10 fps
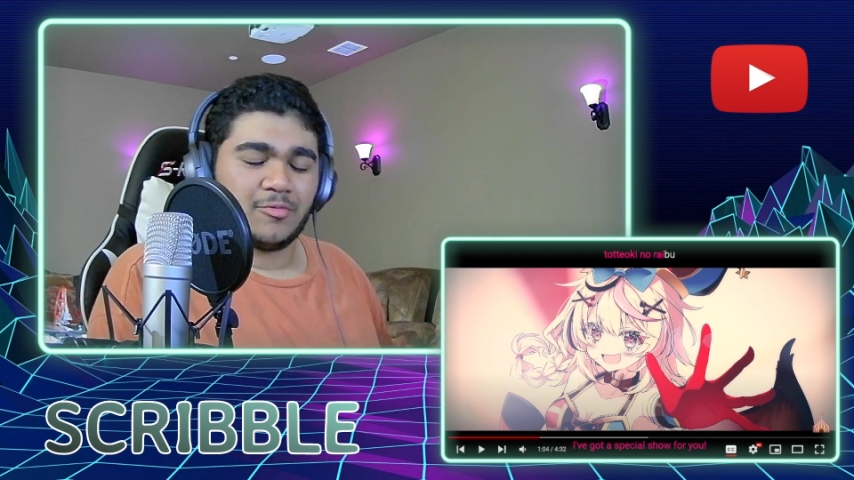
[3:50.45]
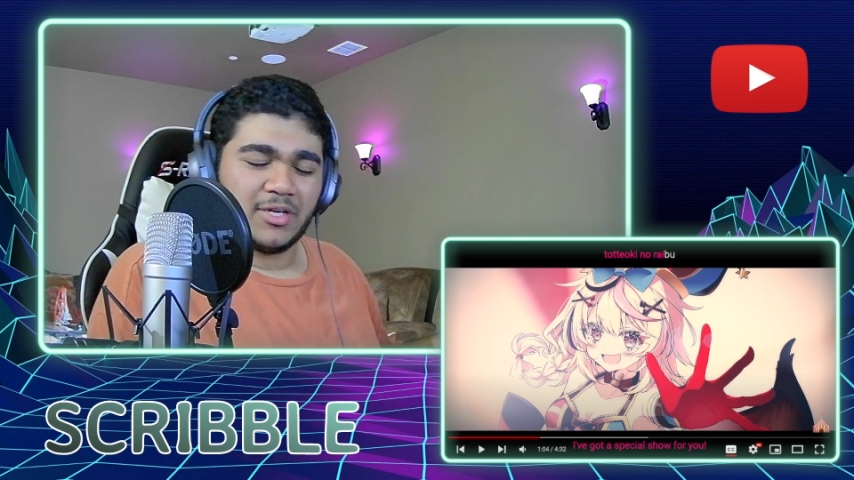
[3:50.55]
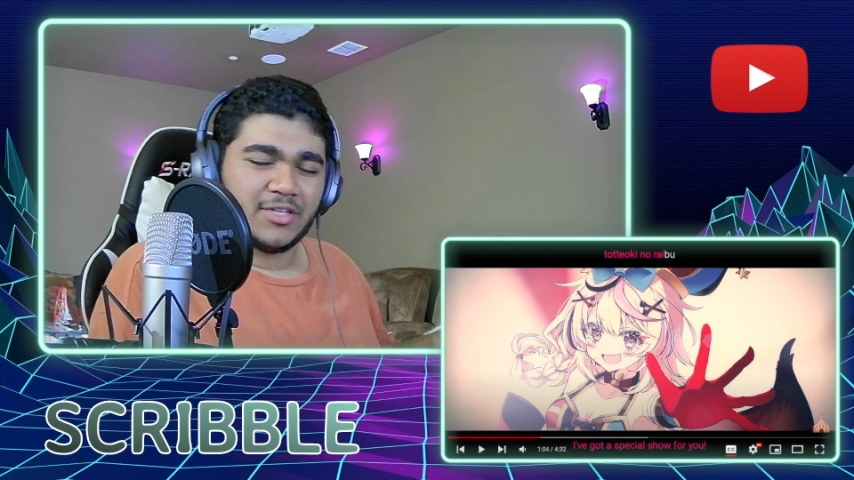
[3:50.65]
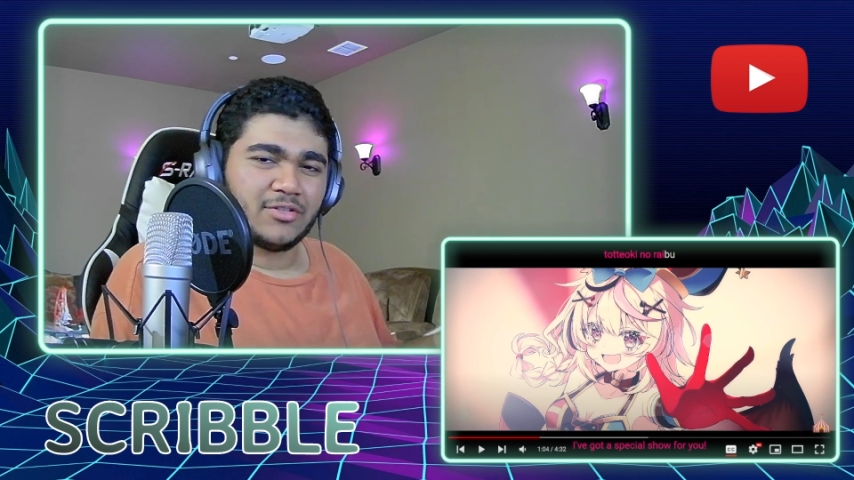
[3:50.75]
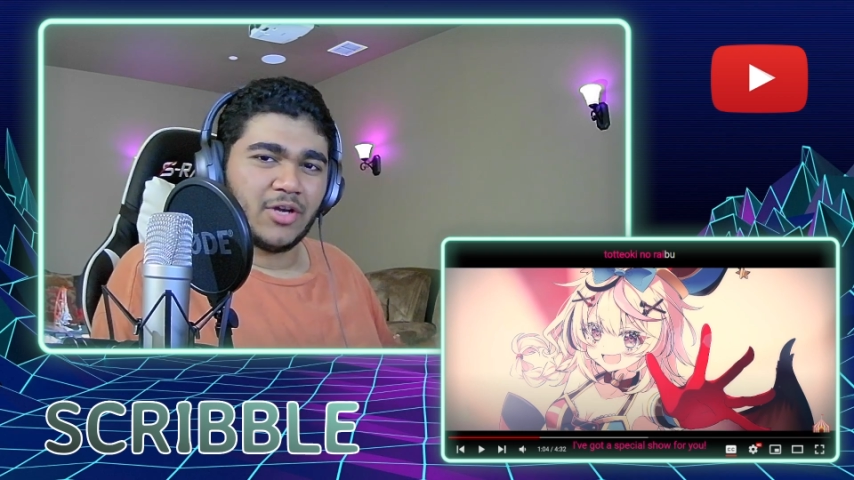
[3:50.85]

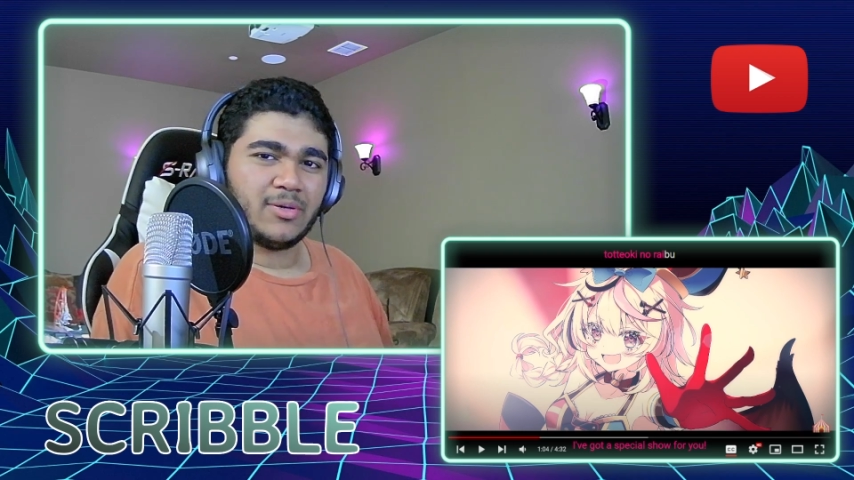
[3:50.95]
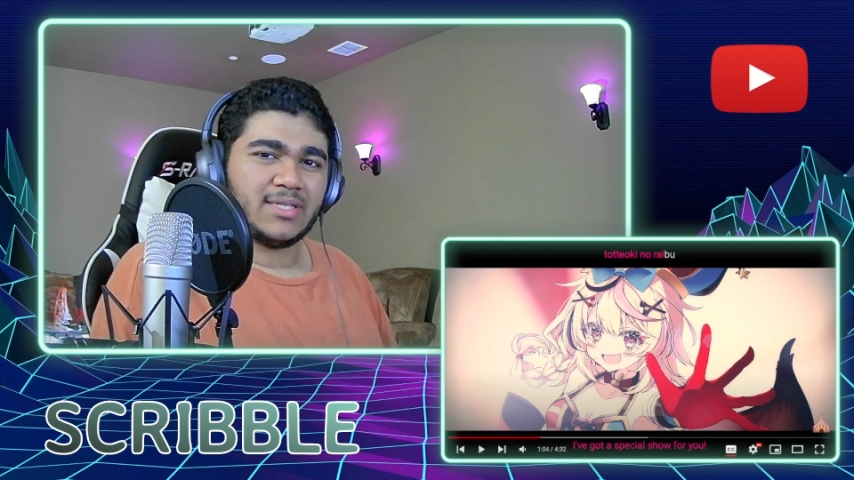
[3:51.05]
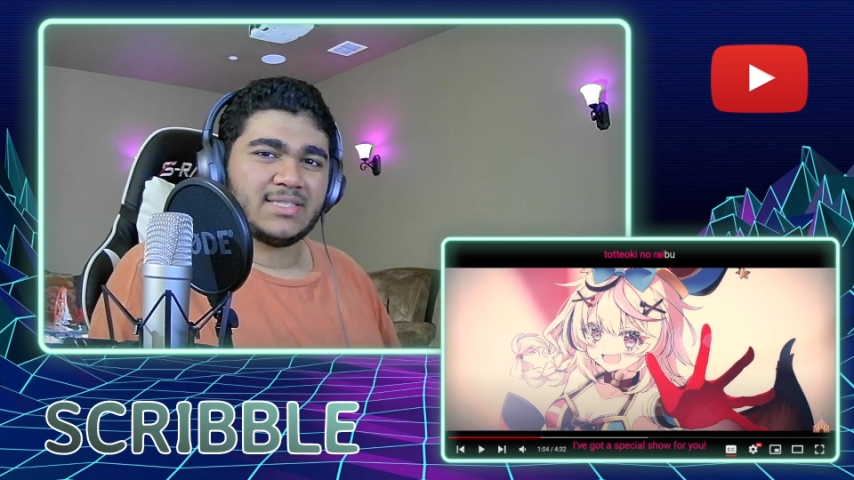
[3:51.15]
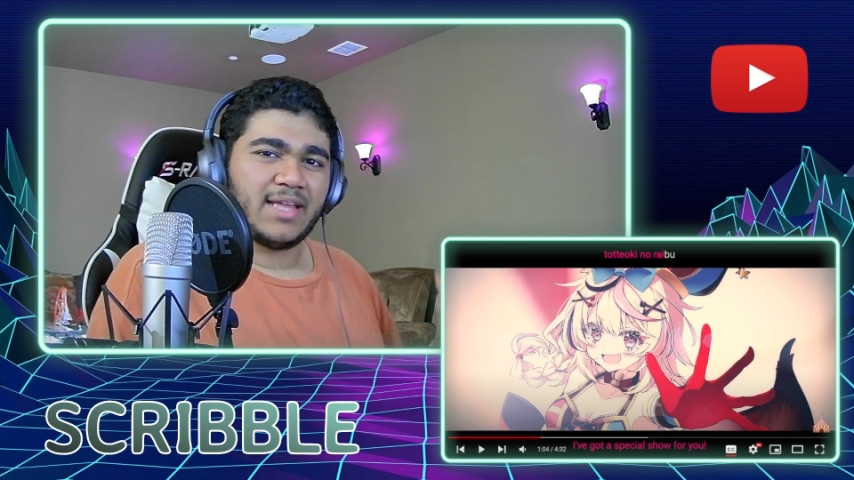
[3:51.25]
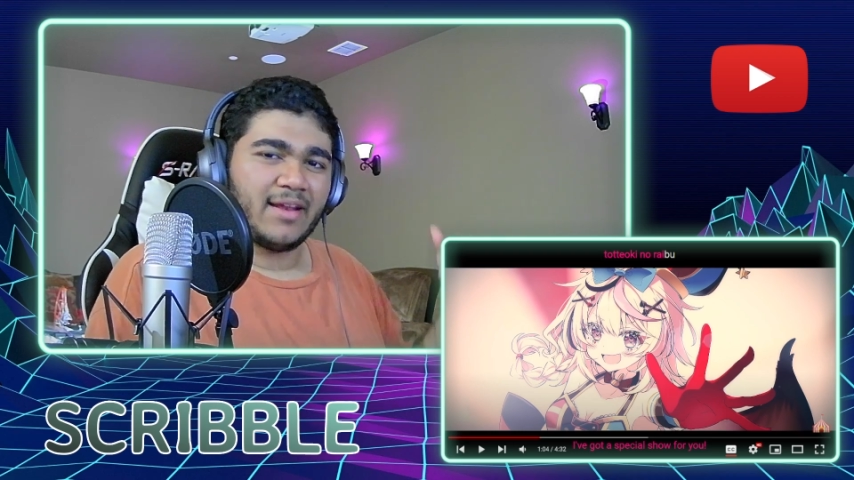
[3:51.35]
when you go
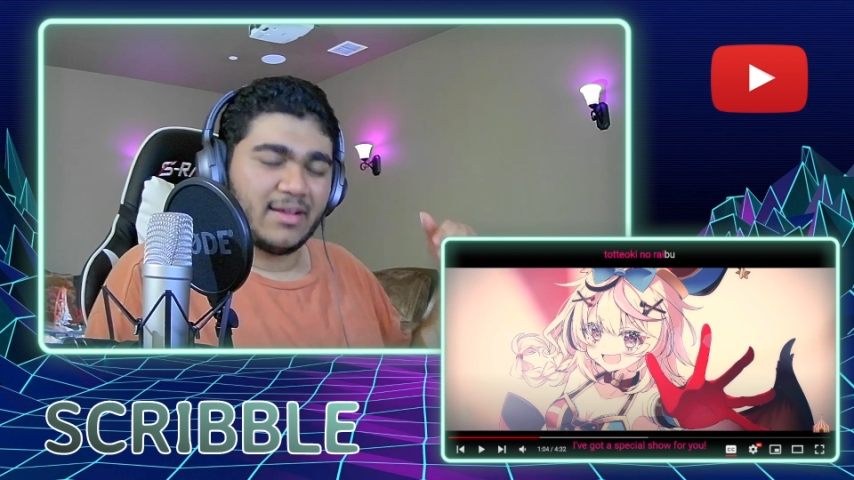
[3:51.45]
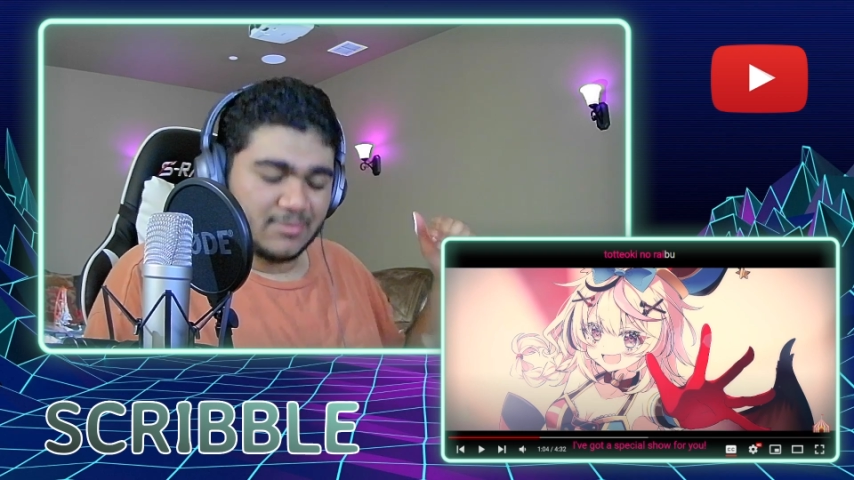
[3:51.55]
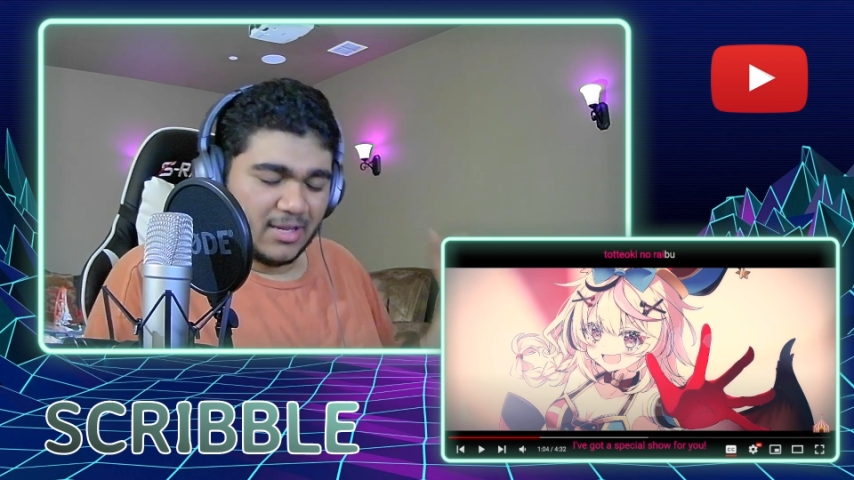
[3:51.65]
into that